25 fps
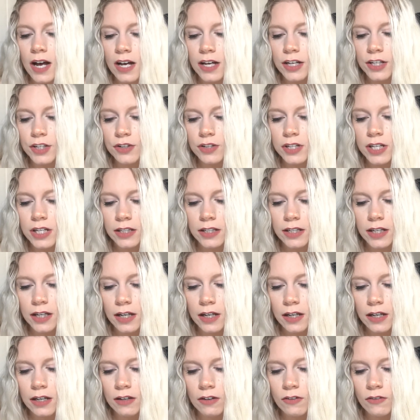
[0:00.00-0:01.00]
You can
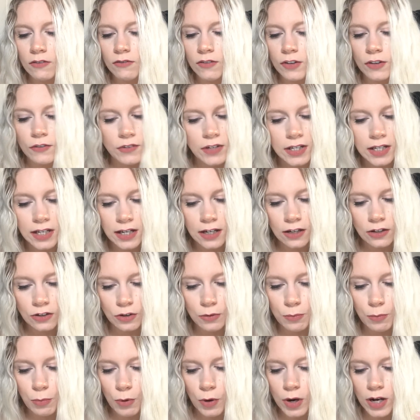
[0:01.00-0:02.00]
get 50
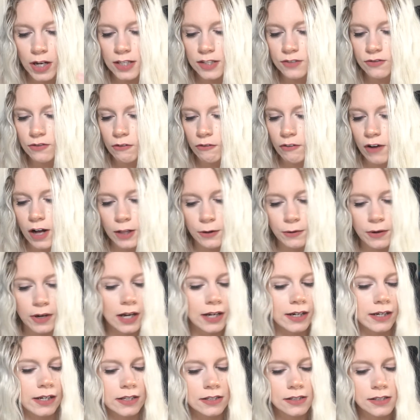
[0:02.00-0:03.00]
candle points for following
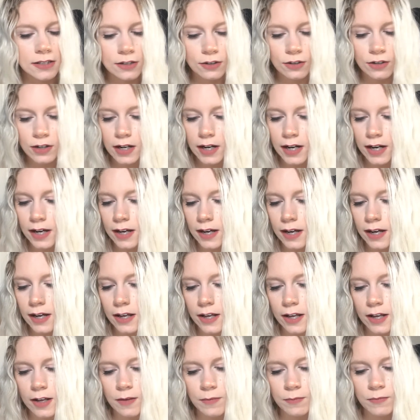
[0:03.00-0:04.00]
on
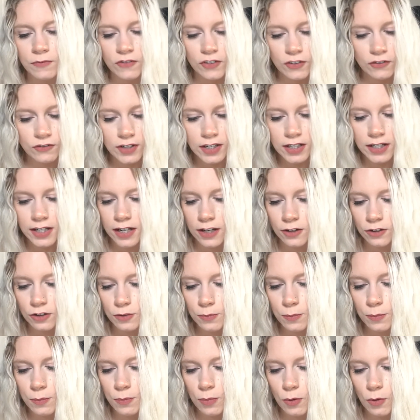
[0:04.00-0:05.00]
Instagram, 50 candle
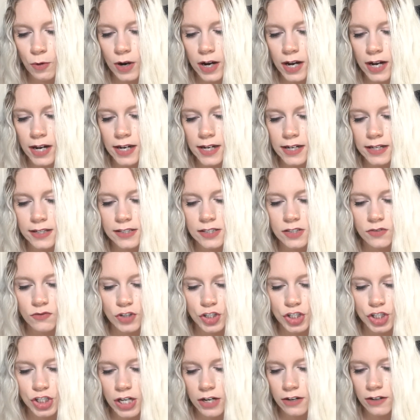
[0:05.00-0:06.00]
points
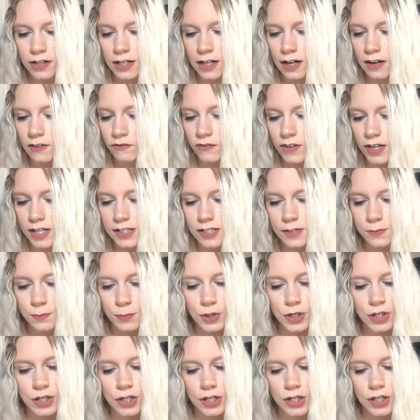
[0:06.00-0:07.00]
for sharing on
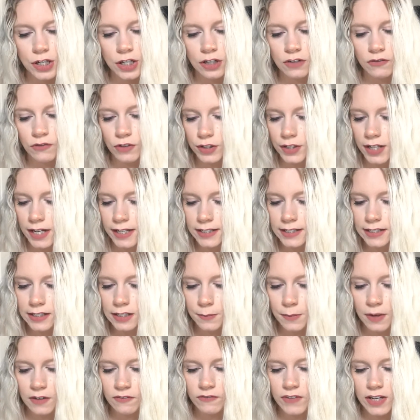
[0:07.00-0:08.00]
Facebook, for liking
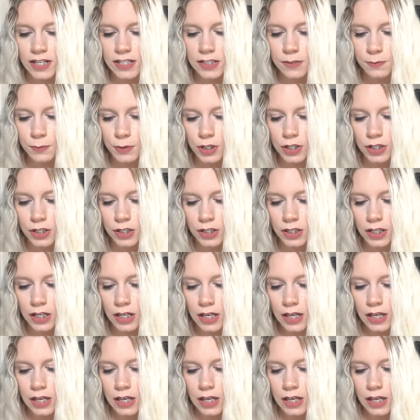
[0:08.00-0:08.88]
them on Facebook.